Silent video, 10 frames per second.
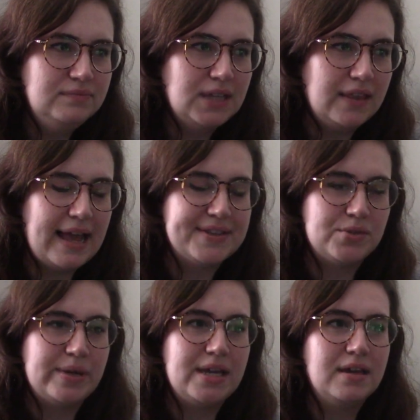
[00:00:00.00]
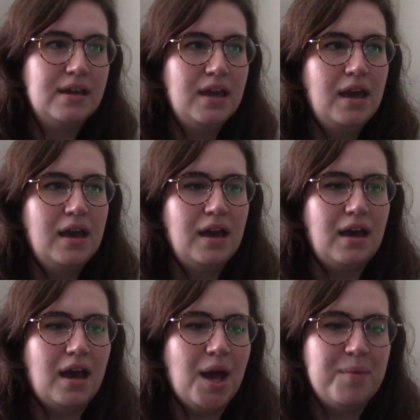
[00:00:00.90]
last week,
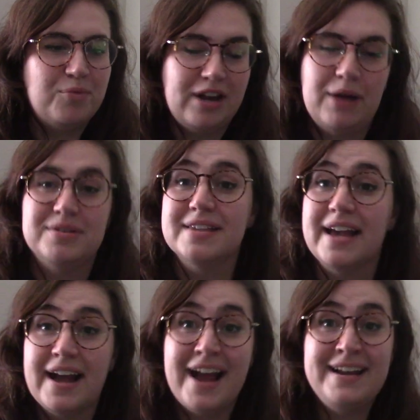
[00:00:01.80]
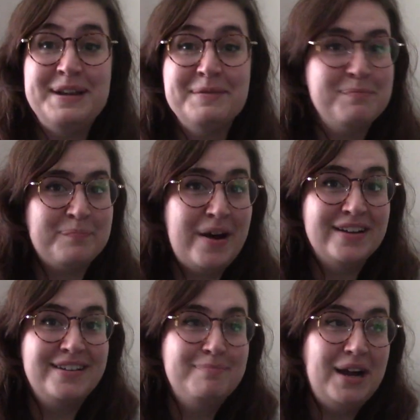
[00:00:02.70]
when I was like, I need
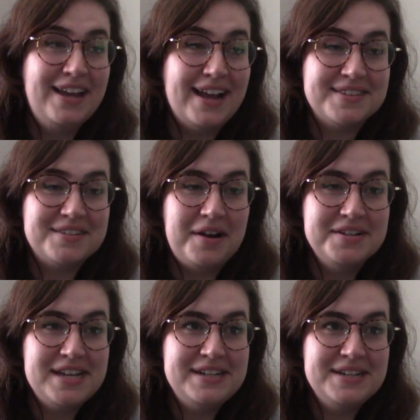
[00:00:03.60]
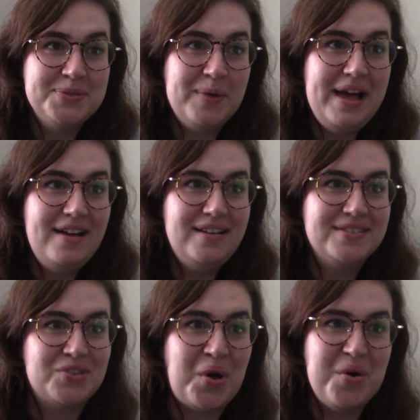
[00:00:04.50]
podcast content as well,
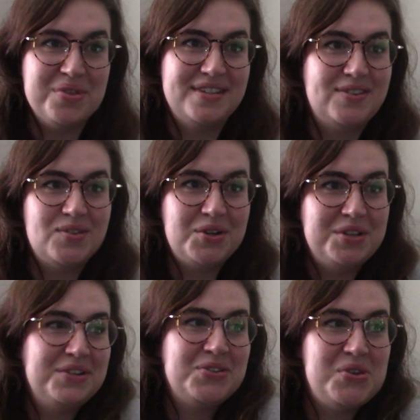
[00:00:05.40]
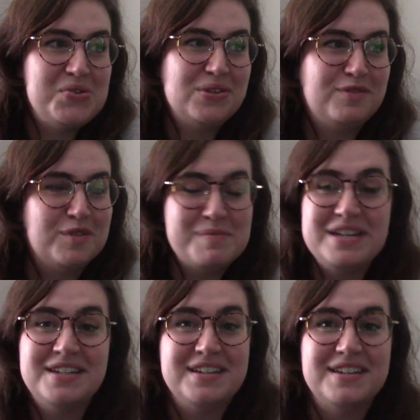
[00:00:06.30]
so this is a good excuse for
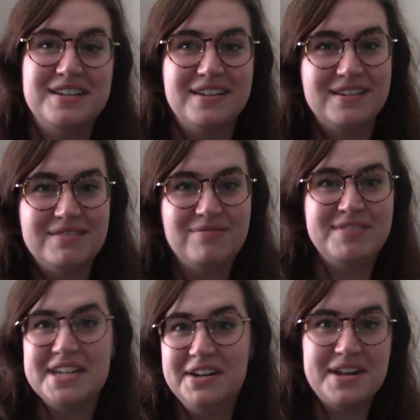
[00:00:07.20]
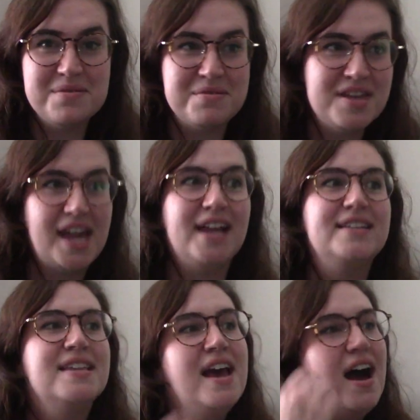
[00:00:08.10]
me to knit on other
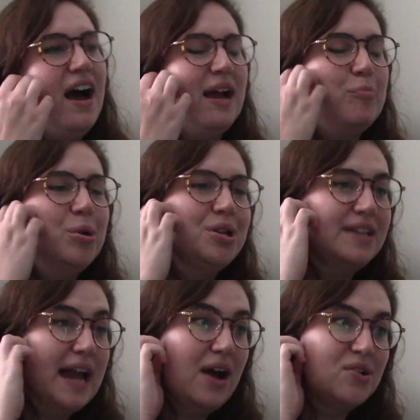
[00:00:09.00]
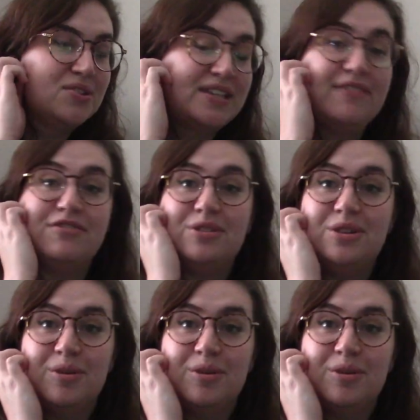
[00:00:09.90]
things. I pulled out several